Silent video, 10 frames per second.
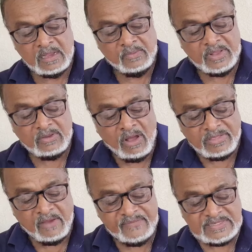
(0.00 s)
with
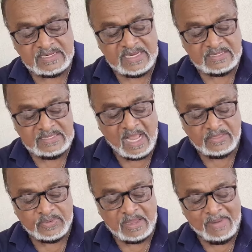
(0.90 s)
other officers and
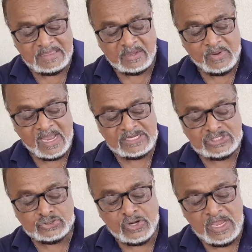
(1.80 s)
dealt with the matter with
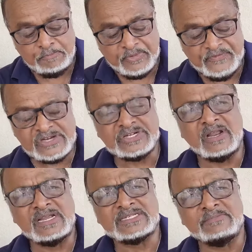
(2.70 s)
extreme
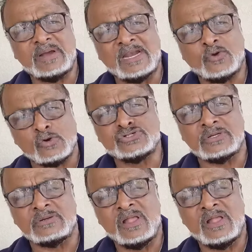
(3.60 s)
professionalism and caution.